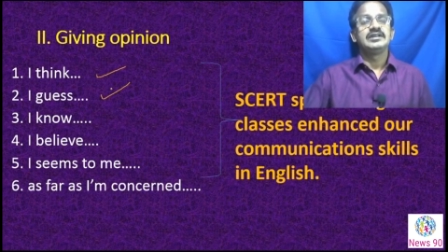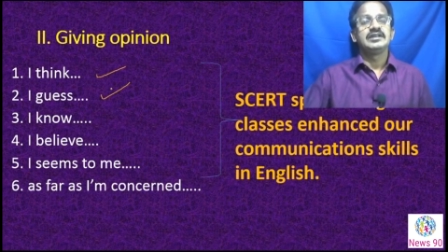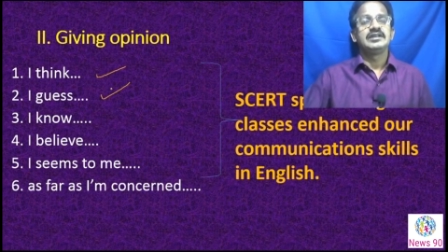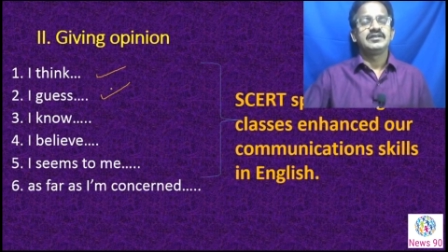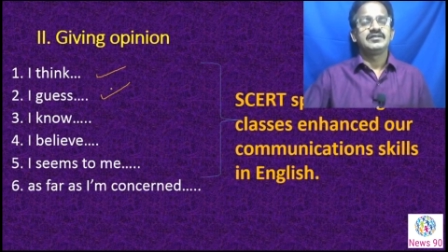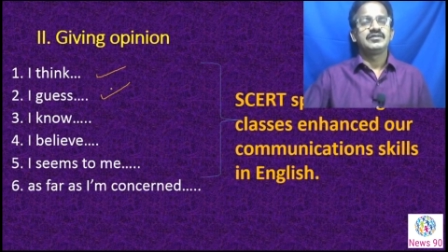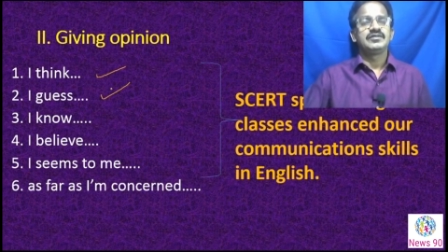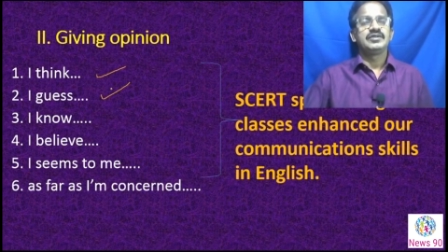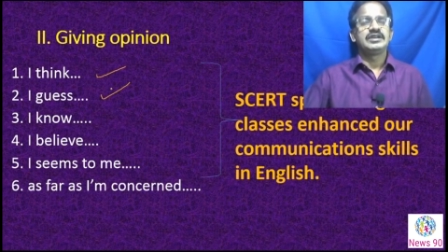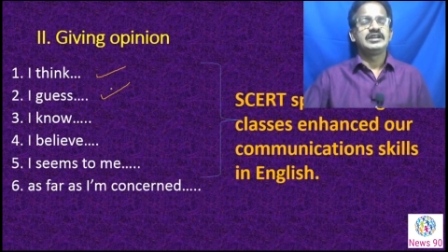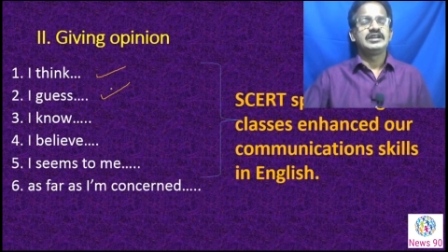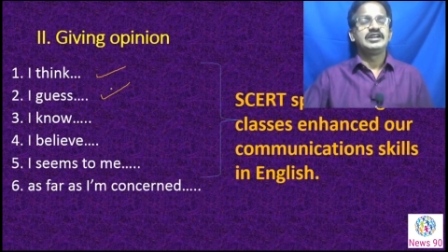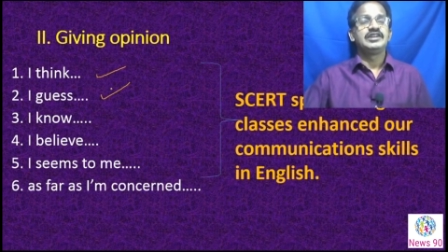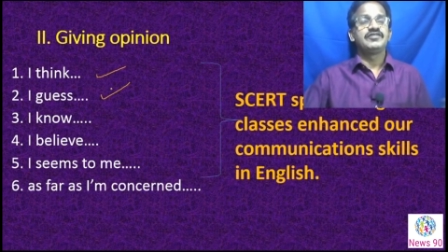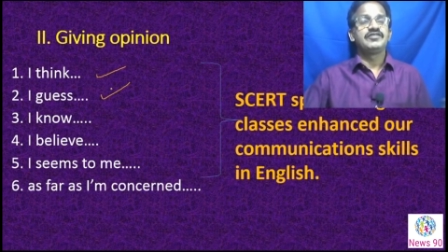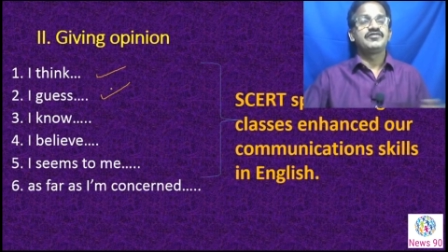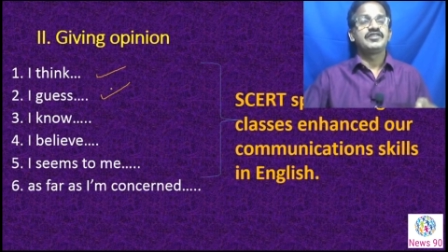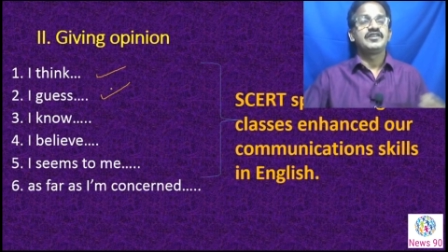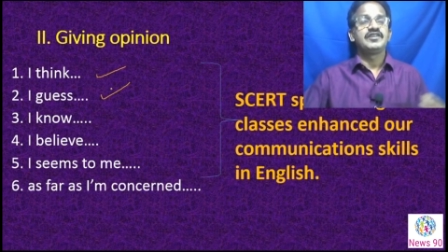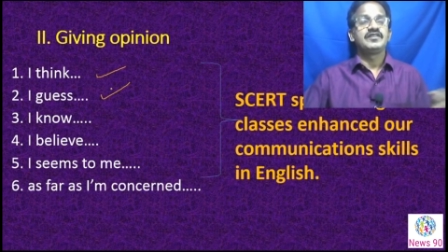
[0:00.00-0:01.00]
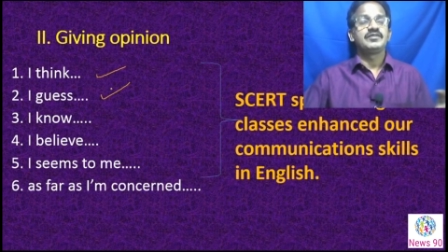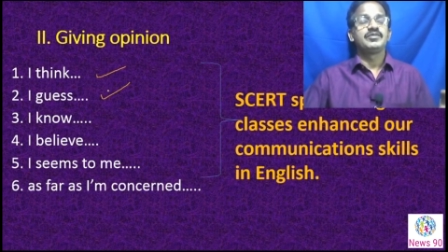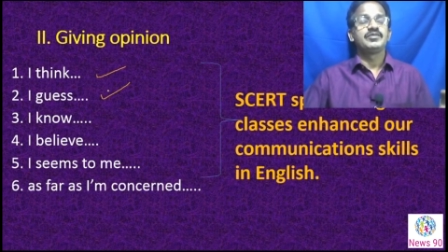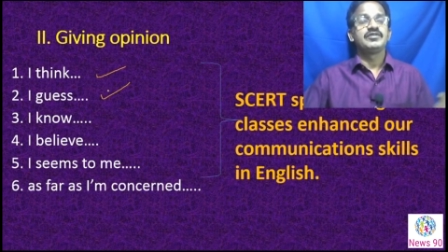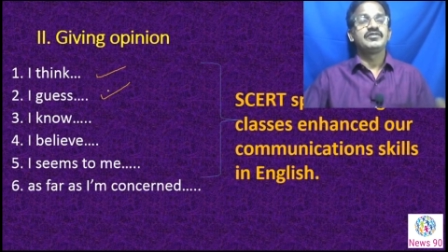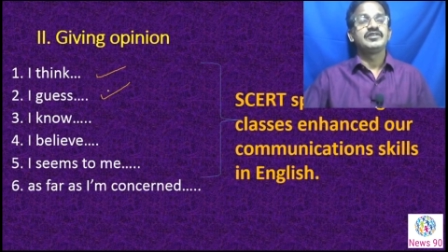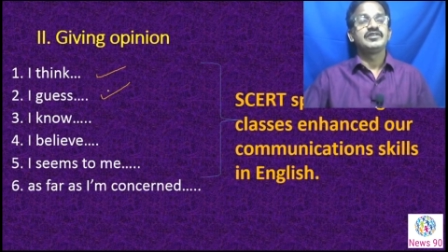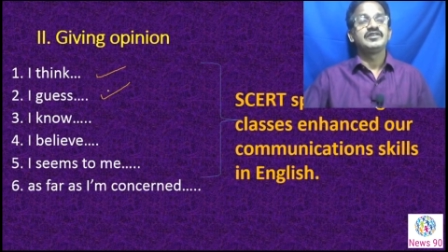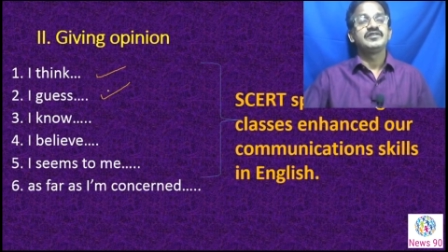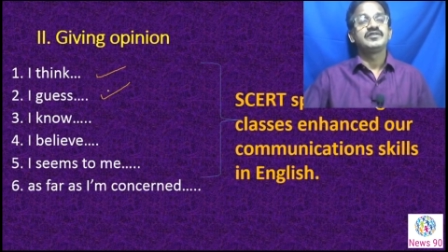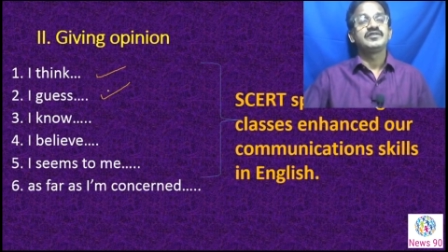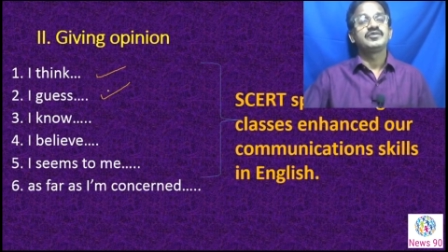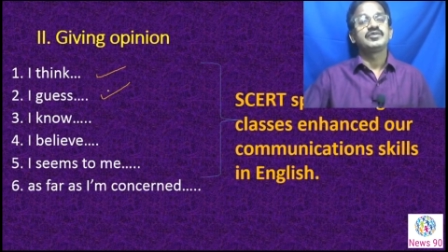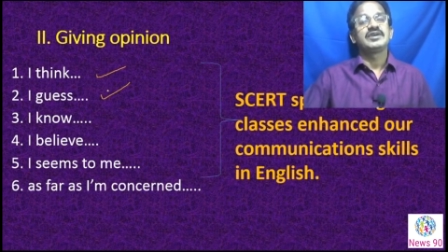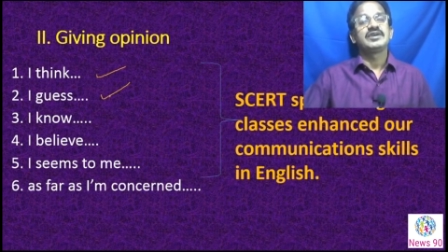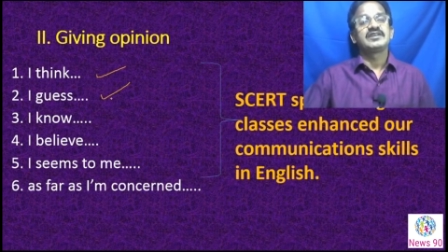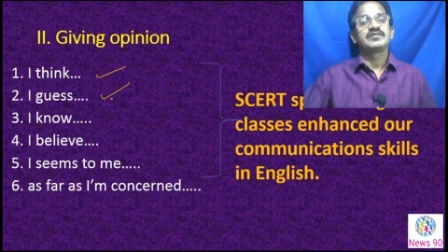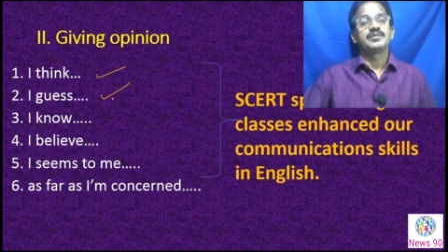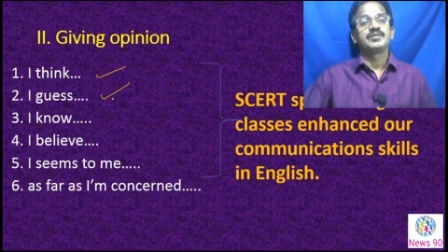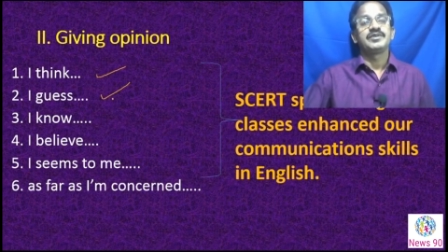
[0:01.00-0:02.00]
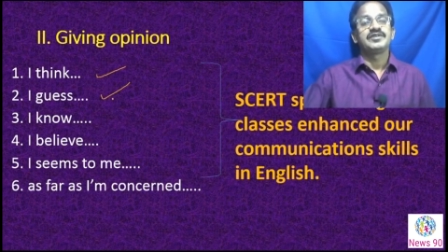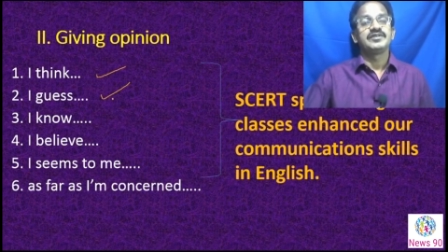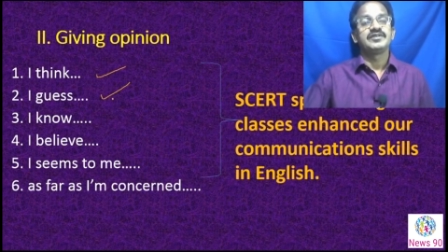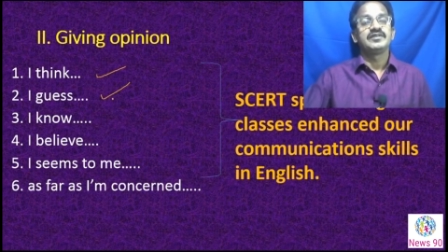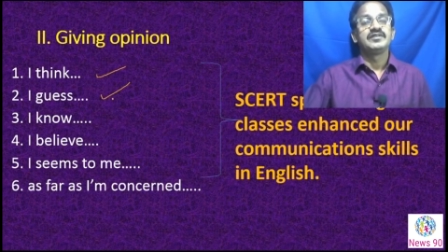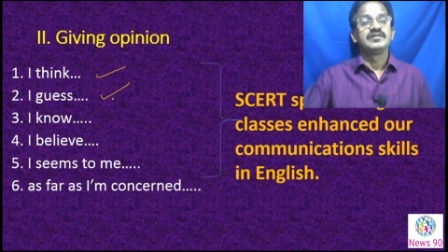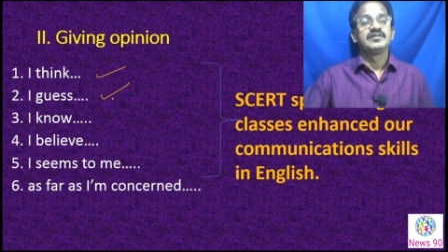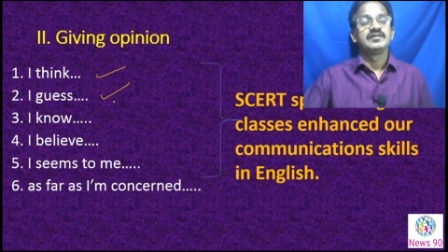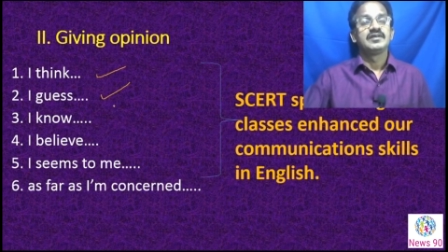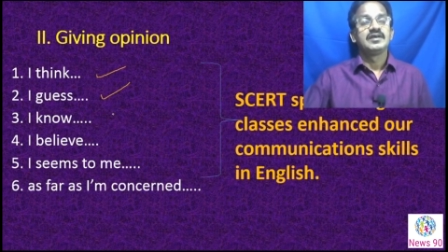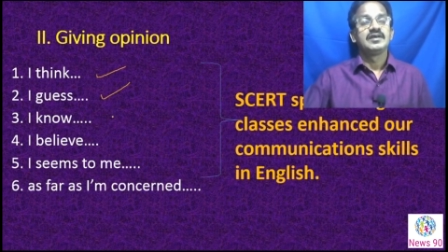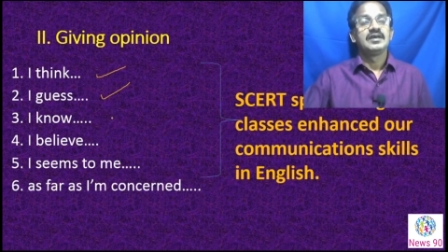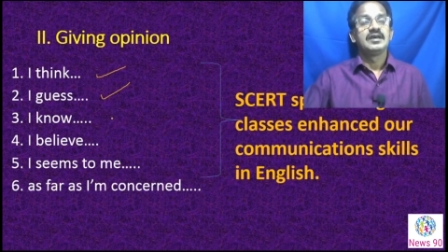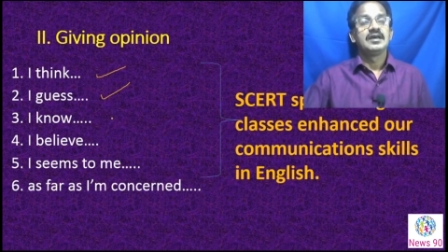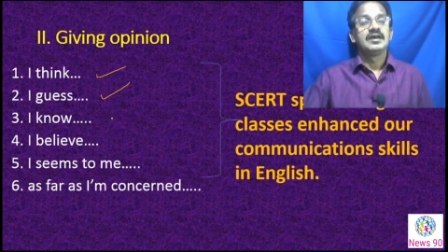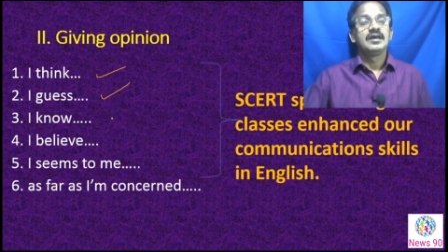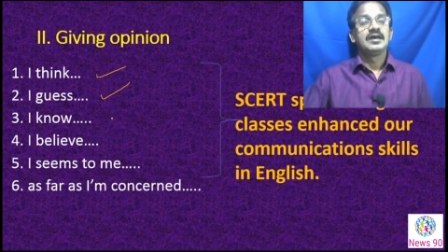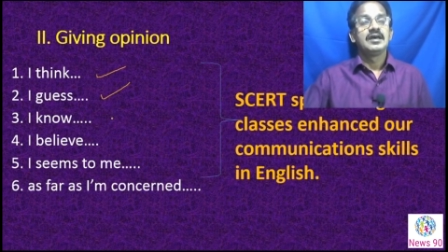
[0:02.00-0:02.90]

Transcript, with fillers: there is no any difference between these two expressions